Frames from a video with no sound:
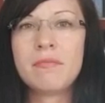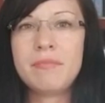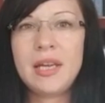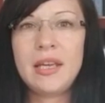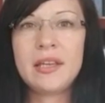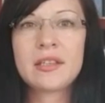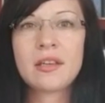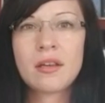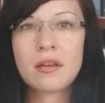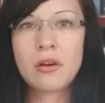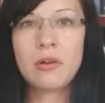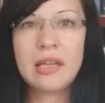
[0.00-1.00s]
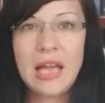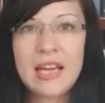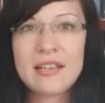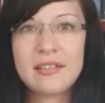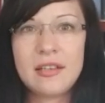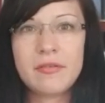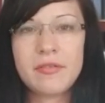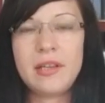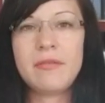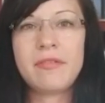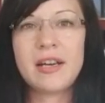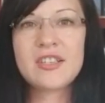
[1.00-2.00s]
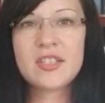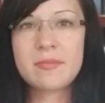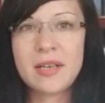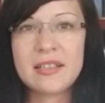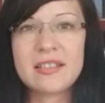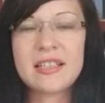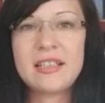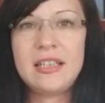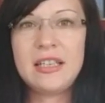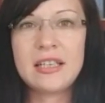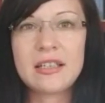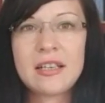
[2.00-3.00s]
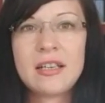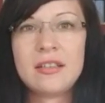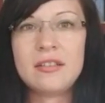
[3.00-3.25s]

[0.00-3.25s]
make collective investment in